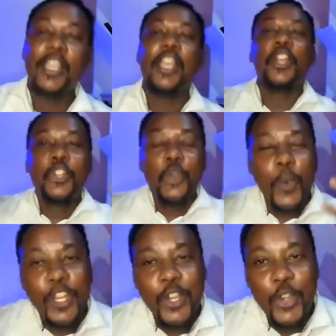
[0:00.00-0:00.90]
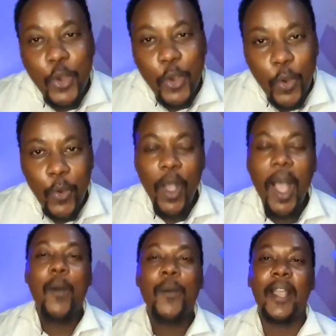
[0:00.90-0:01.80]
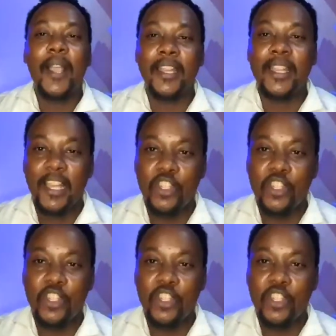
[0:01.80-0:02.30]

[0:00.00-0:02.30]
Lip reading: do we know how we can nurture?